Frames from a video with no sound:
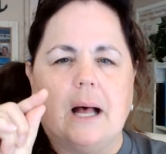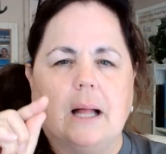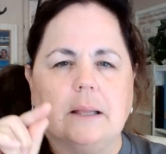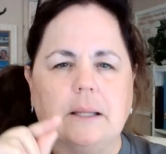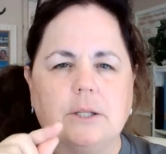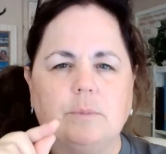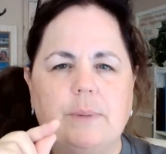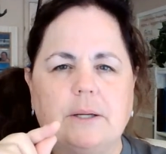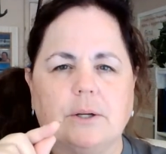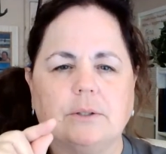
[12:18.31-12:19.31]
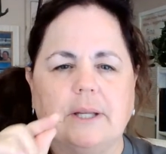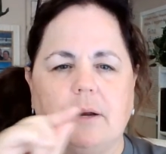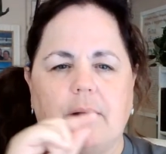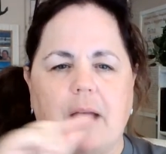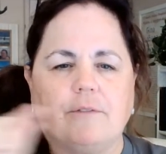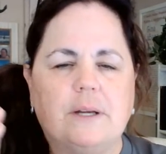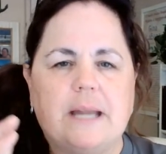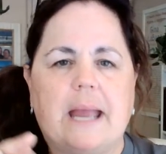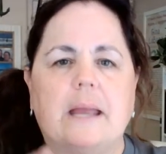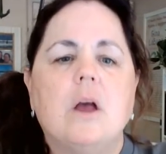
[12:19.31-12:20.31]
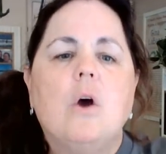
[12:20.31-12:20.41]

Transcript: a little bit earlier every night,